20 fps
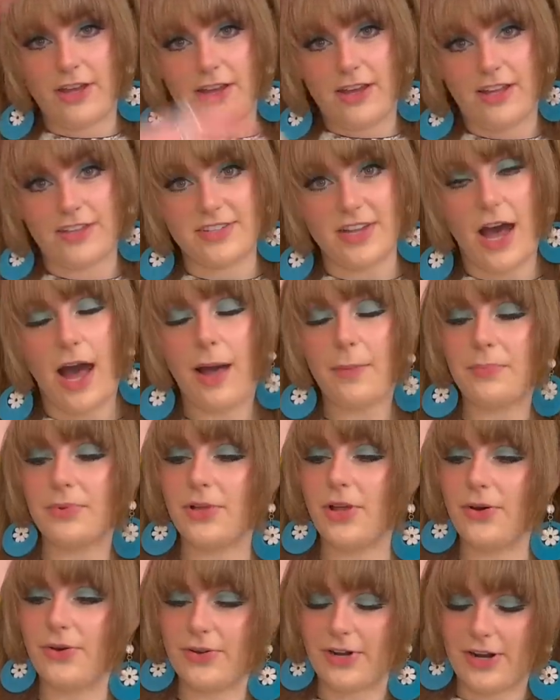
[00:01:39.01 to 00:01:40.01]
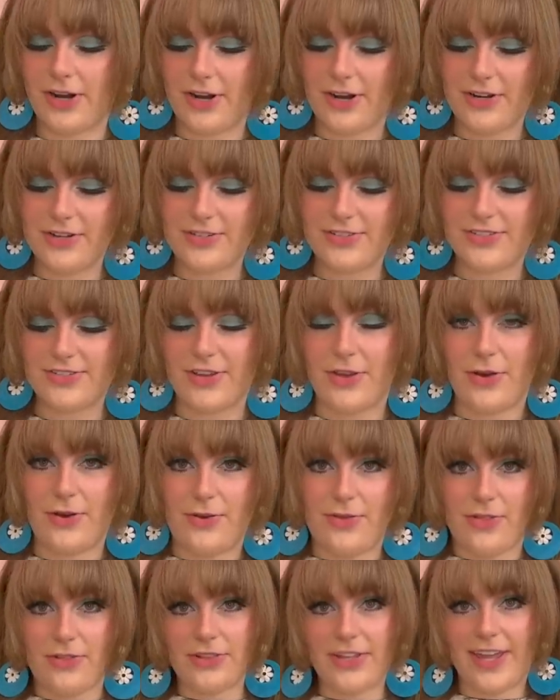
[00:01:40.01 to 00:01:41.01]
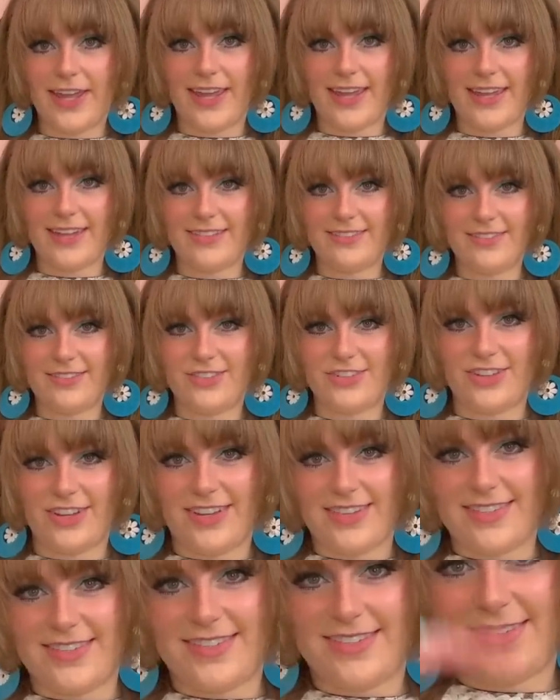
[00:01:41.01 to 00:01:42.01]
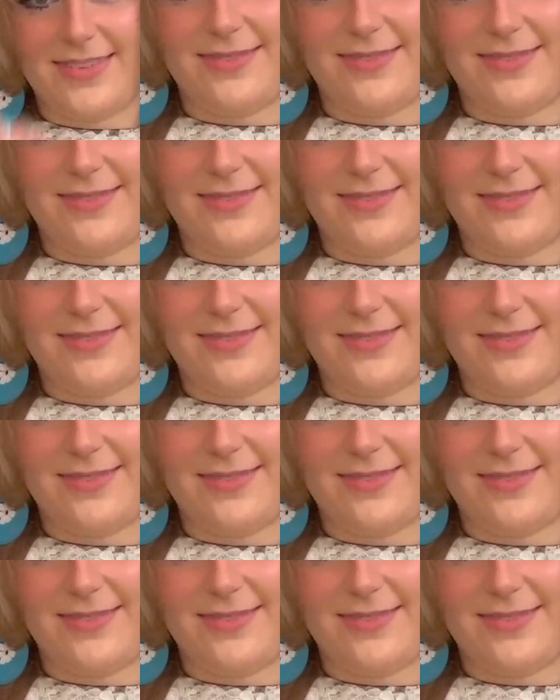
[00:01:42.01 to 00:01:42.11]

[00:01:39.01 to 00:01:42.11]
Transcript: a top loader, so the lid just